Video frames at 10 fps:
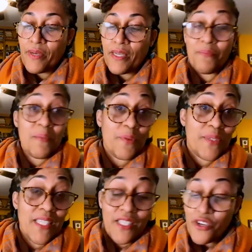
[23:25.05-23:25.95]
but
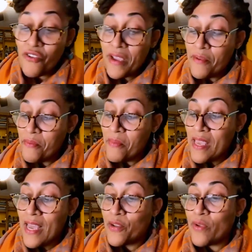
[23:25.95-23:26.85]
people will disagree with
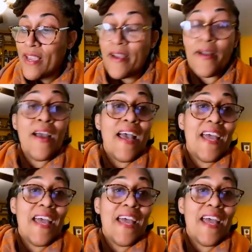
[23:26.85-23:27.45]
me. I don't care.